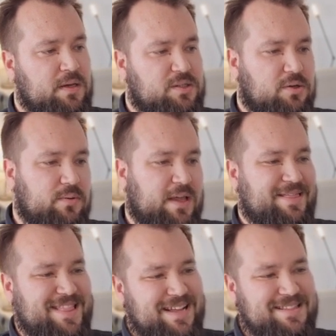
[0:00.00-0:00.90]
So
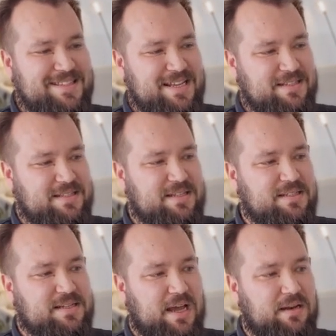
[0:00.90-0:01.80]
in that sense, this
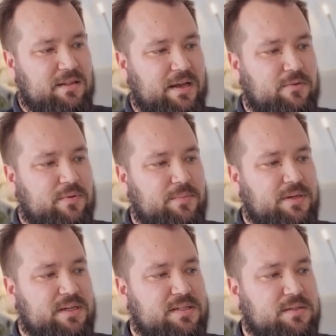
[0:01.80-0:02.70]
is kind of like
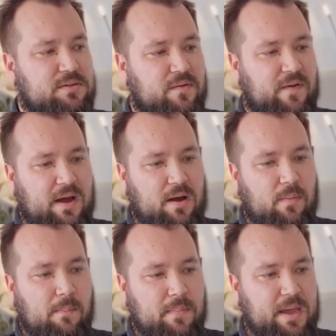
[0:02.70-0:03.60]
reminiscent of how
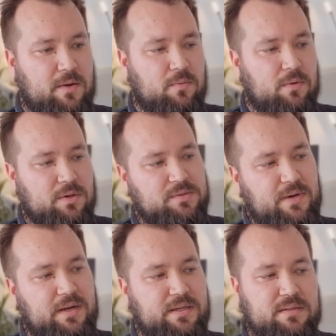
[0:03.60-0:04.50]
Make works,
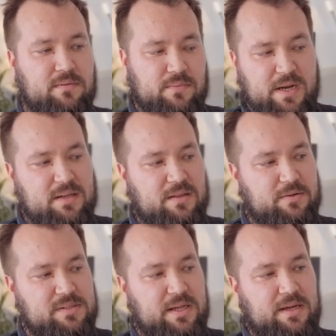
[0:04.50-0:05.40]
right? Right? There
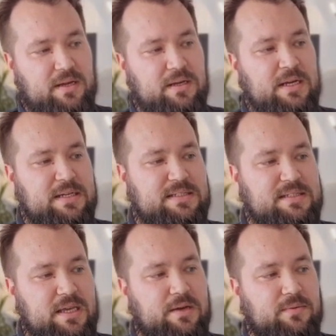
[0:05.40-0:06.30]
is like a
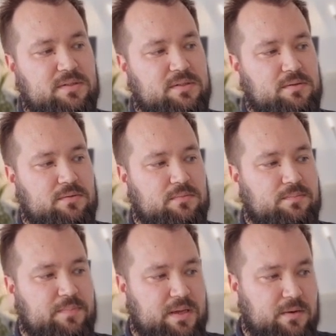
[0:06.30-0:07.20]
sequence. You
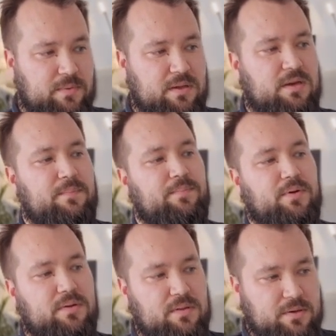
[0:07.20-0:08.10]
begin with an
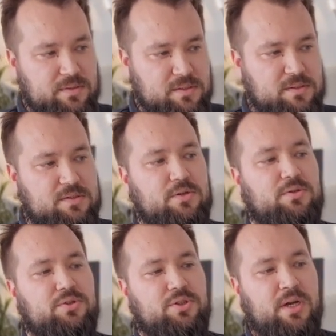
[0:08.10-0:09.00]
input, there's a
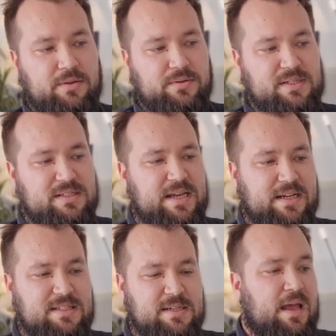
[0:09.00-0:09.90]
search, there is a
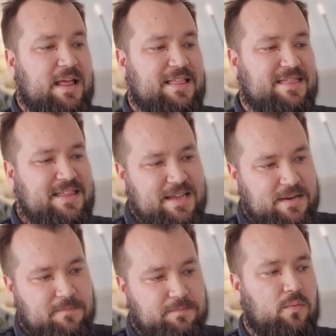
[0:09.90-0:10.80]
text.
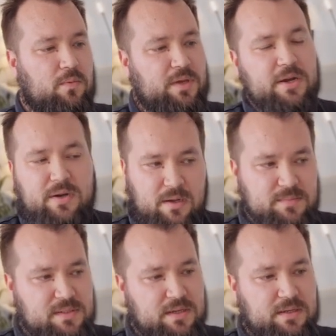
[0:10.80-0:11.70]
Then here
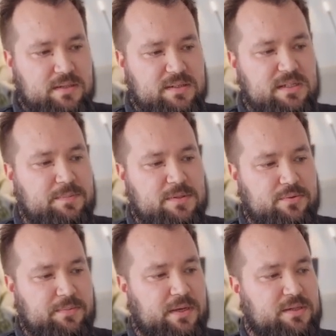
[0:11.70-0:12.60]
comes the
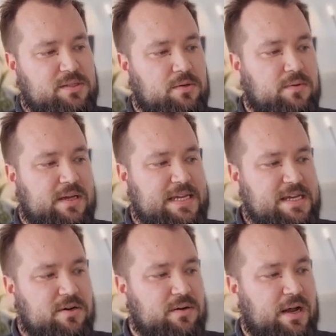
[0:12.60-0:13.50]
slipstreaming. So
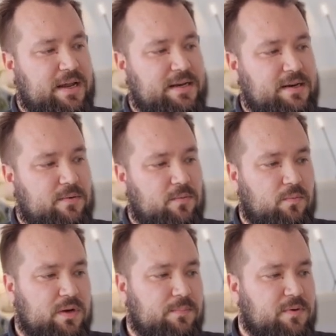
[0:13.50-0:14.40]
here I
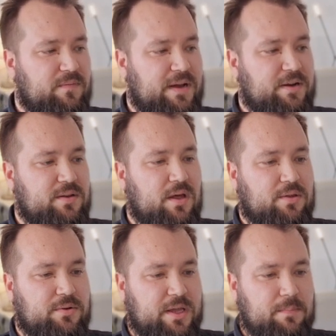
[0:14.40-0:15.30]
want to provide
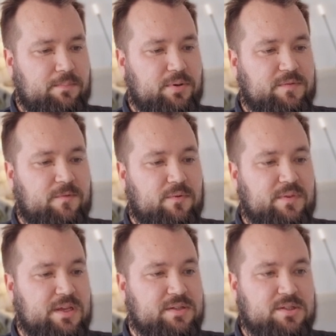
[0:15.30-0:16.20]
another input for
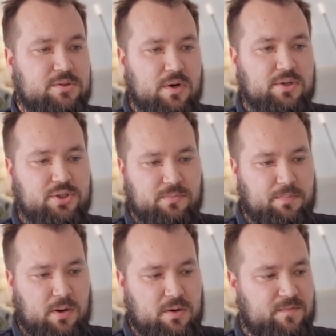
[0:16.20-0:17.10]
the instruction
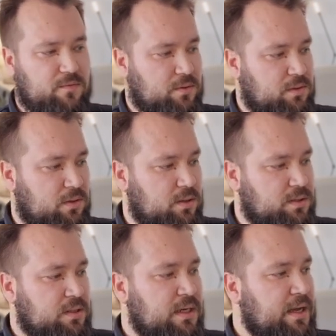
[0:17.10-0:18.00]
part for Claude.